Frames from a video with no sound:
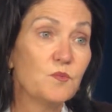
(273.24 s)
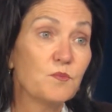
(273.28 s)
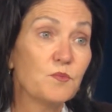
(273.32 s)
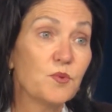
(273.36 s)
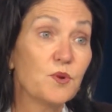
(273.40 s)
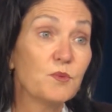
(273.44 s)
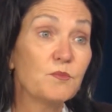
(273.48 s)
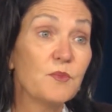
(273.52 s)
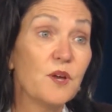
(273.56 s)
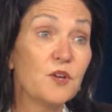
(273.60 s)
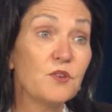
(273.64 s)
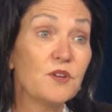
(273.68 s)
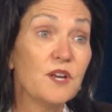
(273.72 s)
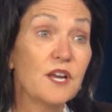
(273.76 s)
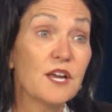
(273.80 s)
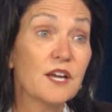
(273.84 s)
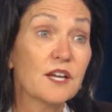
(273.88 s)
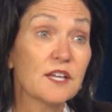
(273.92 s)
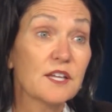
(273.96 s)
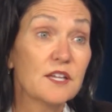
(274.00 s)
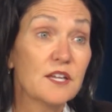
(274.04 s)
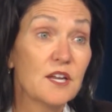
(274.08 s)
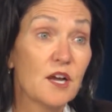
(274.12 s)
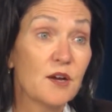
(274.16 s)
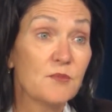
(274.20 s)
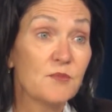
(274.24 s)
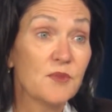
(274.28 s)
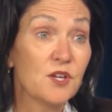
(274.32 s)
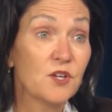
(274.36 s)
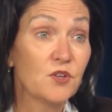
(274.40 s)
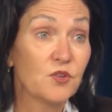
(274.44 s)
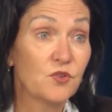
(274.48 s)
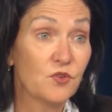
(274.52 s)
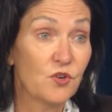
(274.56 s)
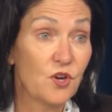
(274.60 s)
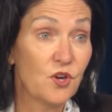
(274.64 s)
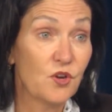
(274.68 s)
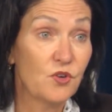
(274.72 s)
promote economic
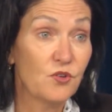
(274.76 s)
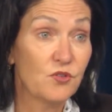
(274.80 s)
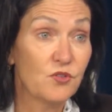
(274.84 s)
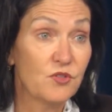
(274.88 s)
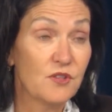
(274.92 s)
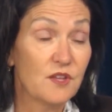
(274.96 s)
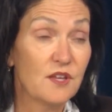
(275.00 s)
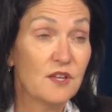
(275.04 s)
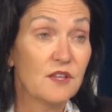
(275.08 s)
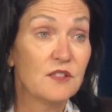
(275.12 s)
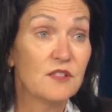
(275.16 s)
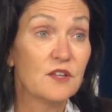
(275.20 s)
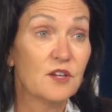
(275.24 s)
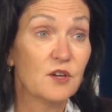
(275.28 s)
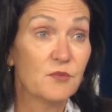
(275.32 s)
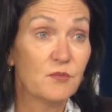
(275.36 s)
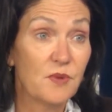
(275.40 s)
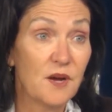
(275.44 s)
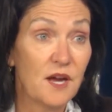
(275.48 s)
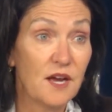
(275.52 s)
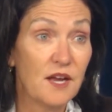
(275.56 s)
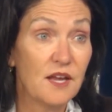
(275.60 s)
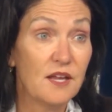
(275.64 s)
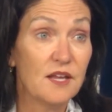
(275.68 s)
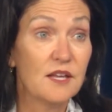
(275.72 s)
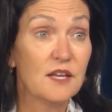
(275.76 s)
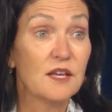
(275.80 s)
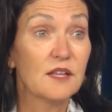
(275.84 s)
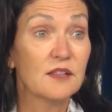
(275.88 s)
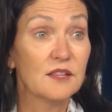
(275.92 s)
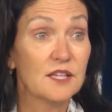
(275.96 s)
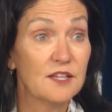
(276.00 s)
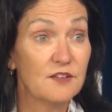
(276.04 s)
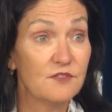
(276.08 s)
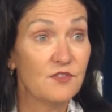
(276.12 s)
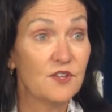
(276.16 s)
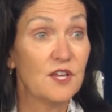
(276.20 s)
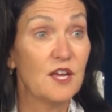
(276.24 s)
growth and thereby
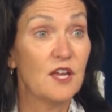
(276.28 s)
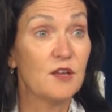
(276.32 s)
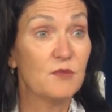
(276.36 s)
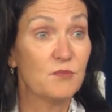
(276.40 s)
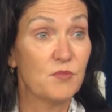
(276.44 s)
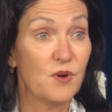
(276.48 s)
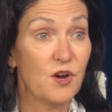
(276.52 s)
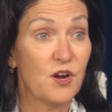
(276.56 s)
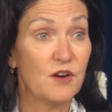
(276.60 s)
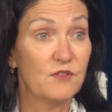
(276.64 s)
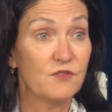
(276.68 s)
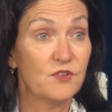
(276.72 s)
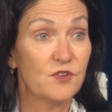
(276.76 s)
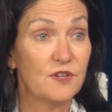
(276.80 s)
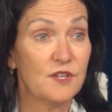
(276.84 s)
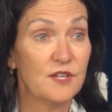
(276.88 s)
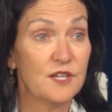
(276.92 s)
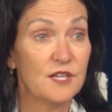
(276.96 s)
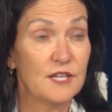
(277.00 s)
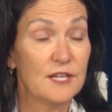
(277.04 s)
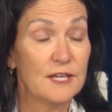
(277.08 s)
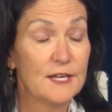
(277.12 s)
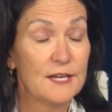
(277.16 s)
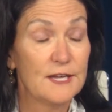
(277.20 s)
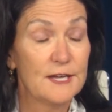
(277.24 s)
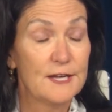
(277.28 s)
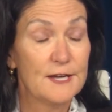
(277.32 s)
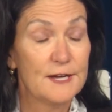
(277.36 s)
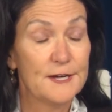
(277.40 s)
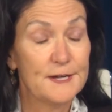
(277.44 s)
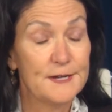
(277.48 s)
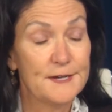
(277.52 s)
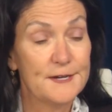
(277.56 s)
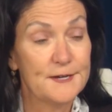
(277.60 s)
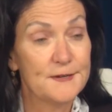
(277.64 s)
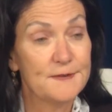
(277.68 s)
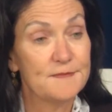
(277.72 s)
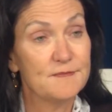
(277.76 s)
alleviate poverty.
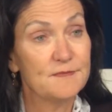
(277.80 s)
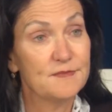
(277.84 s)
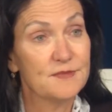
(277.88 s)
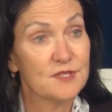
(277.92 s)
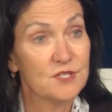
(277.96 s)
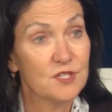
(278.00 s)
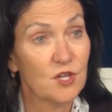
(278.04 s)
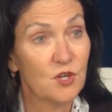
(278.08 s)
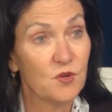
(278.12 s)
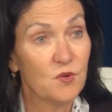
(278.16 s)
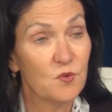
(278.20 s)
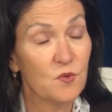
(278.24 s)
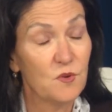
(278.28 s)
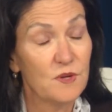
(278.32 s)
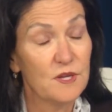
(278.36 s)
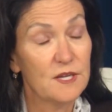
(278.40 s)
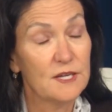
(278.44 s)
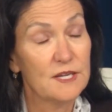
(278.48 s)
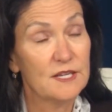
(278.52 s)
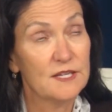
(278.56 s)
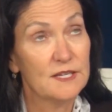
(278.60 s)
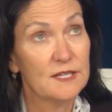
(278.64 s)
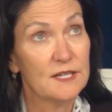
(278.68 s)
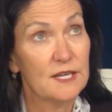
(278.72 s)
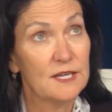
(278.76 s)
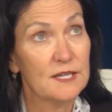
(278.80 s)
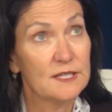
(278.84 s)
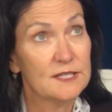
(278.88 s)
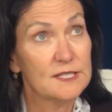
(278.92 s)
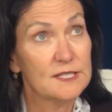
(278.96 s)
Mm-hmm.